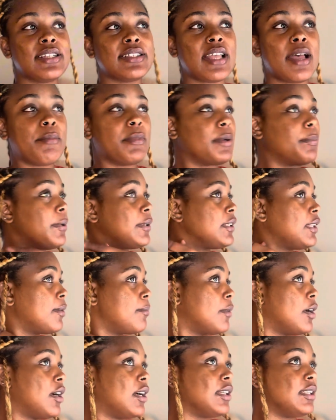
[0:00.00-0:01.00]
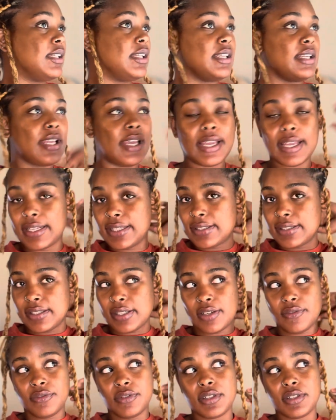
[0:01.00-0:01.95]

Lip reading: I'm gonna put them on the ends of the